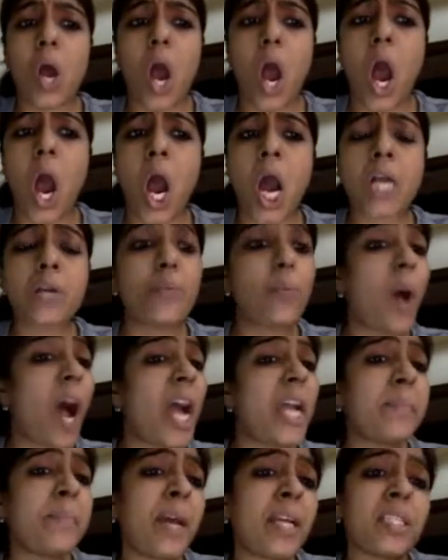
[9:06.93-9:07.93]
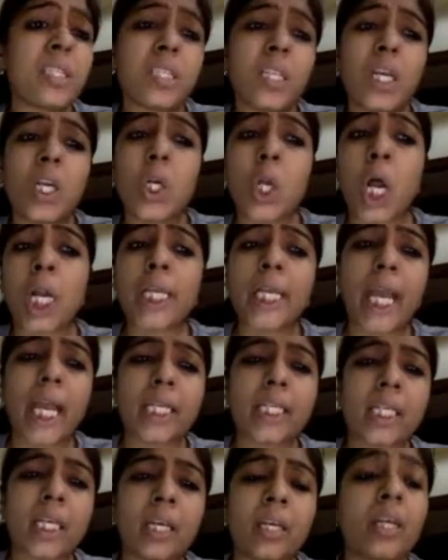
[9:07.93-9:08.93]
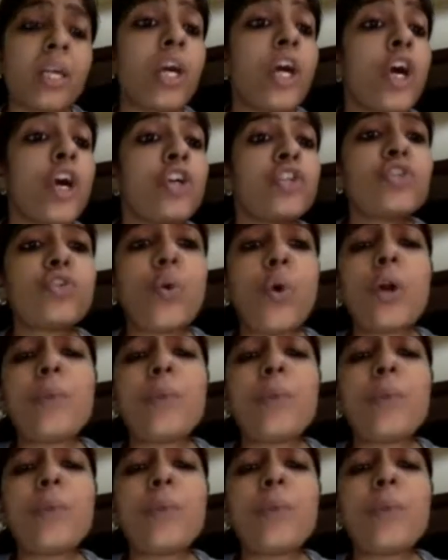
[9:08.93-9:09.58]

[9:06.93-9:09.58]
so hard. Why am I still not getting?